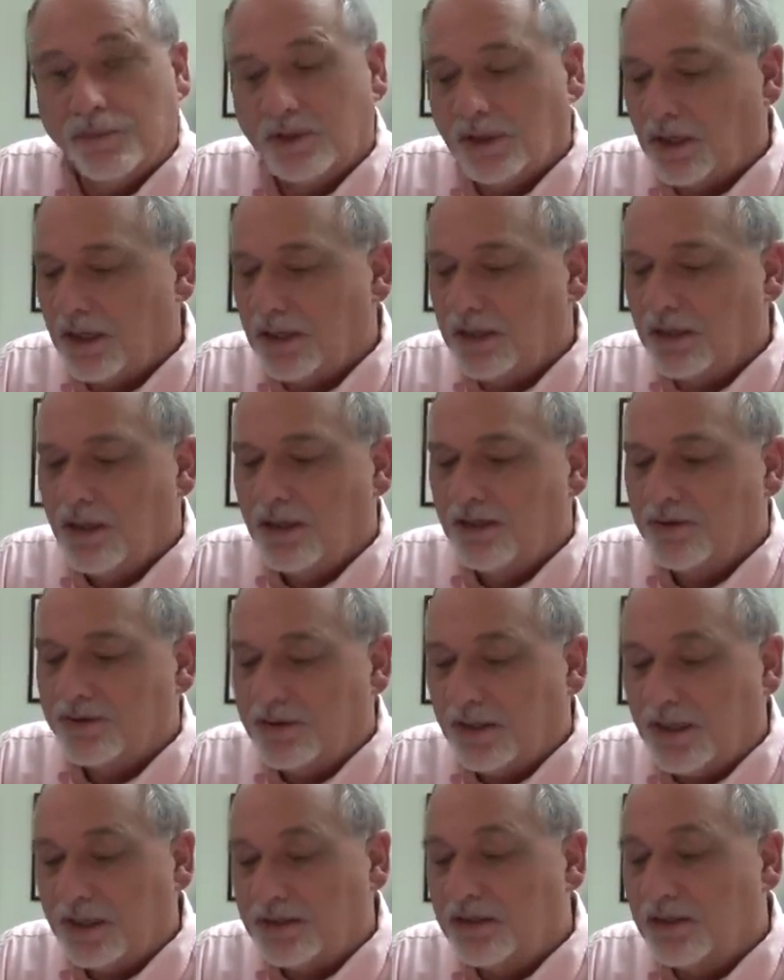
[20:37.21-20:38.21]
Okay,
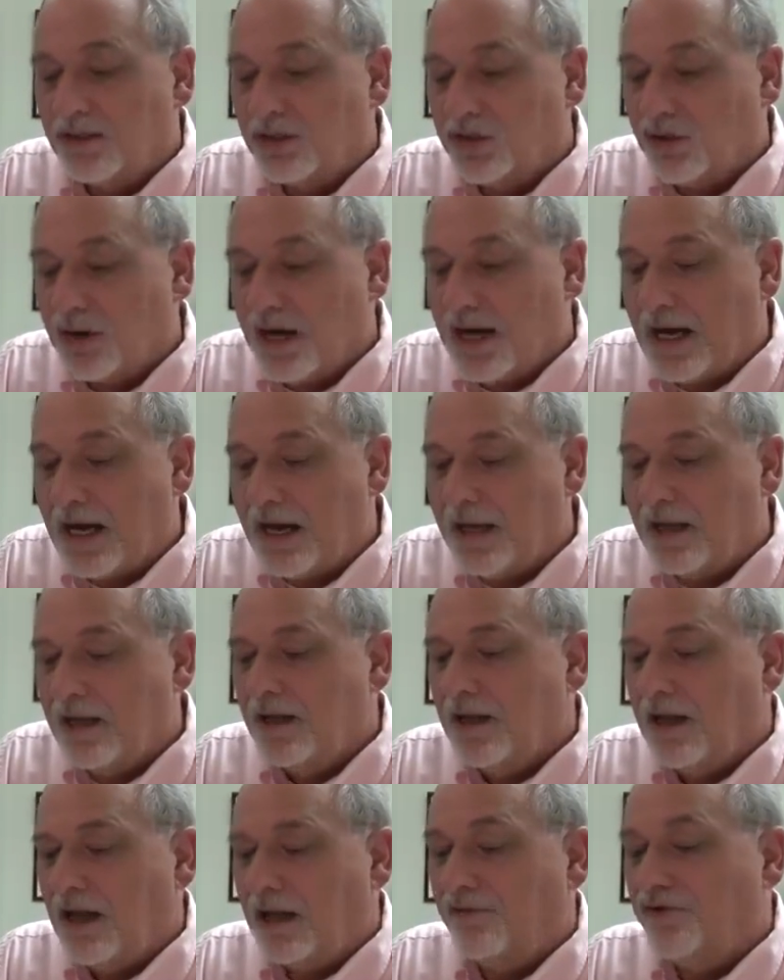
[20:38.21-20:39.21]
so that's the try,
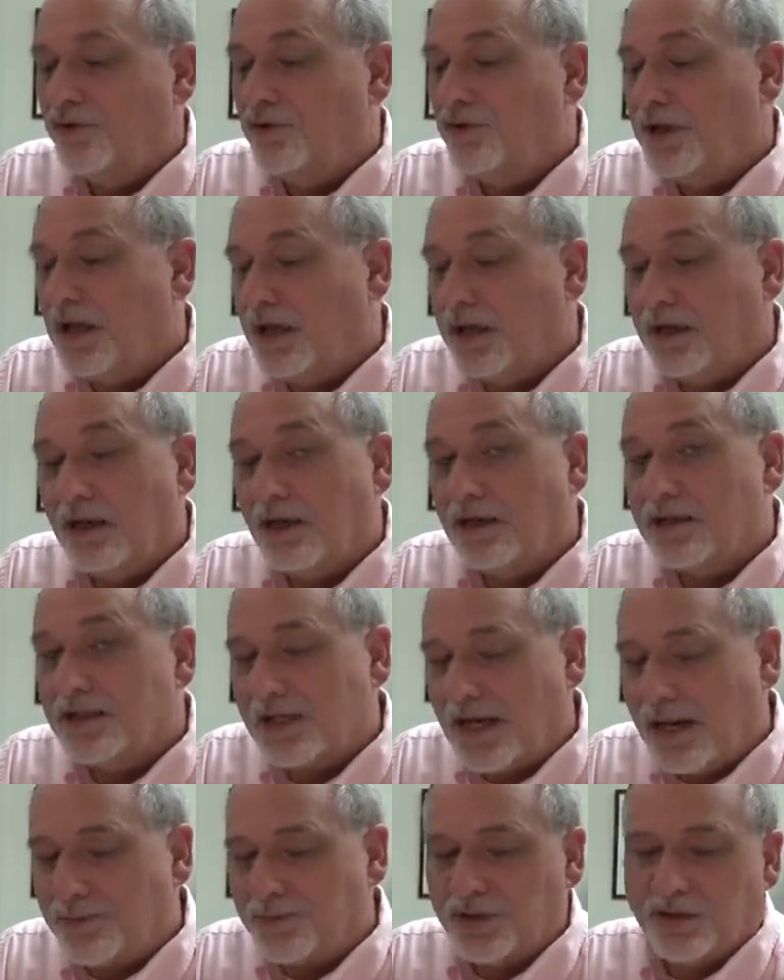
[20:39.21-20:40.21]
and if you get an
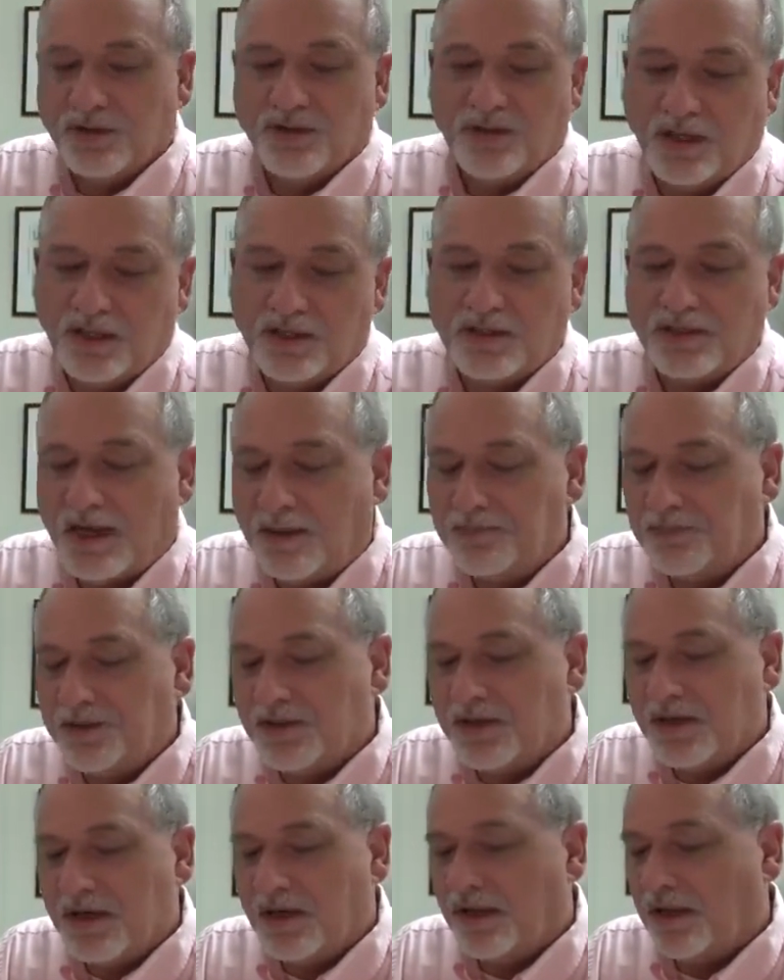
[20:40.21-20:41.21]
exception, the except
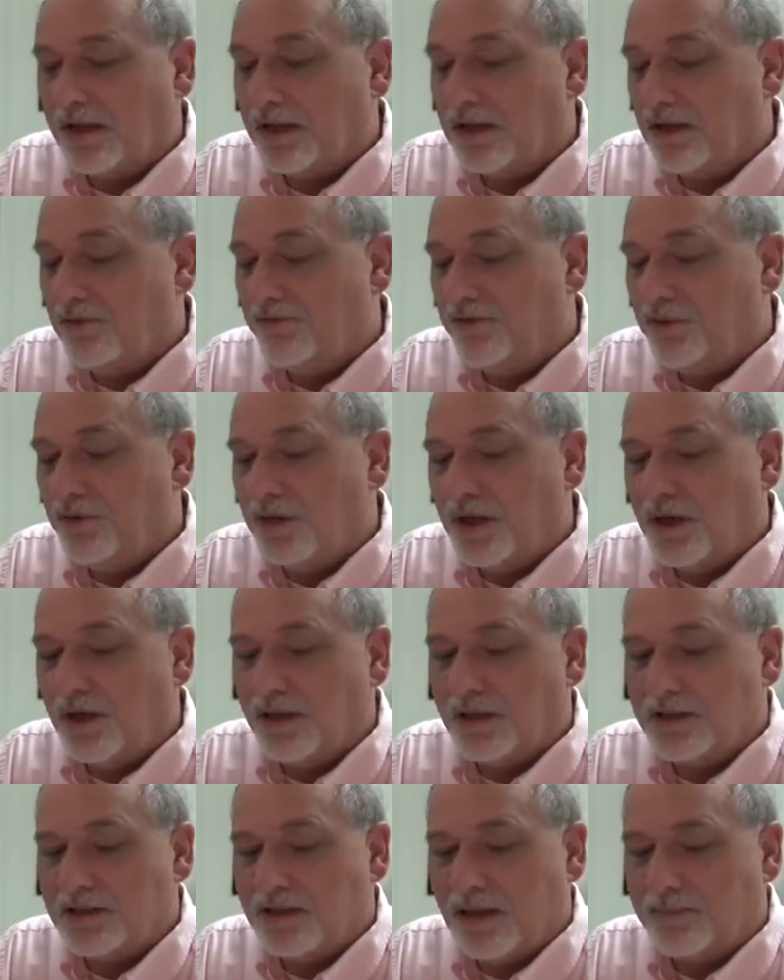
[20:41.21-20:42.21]
is kind of like if you get
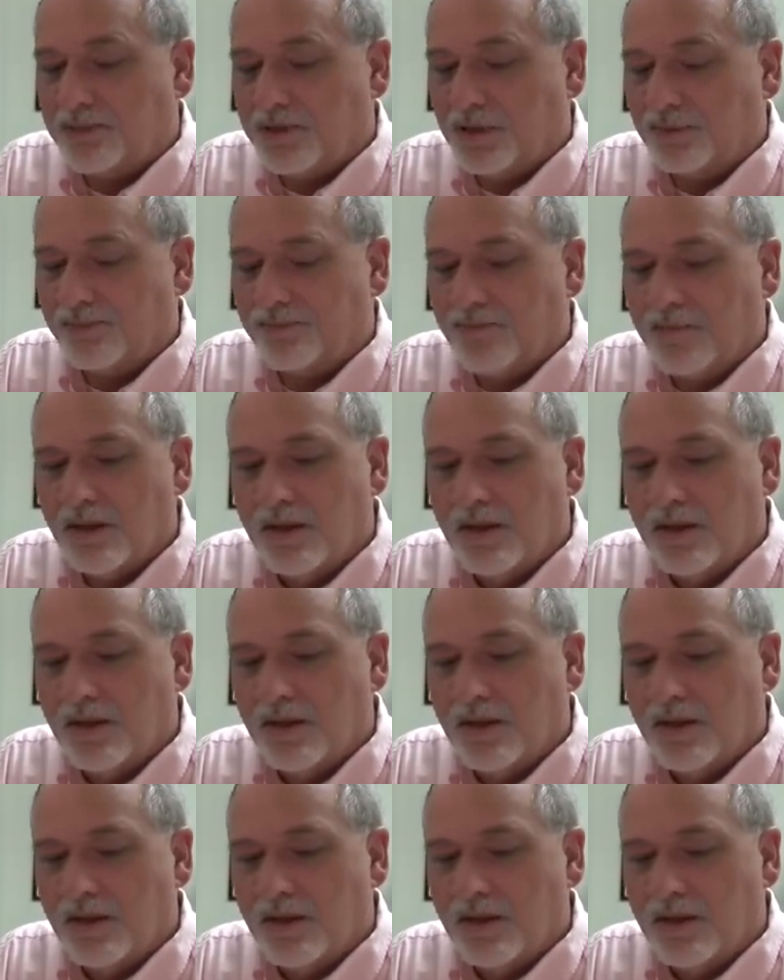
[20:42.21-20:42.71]
an exception.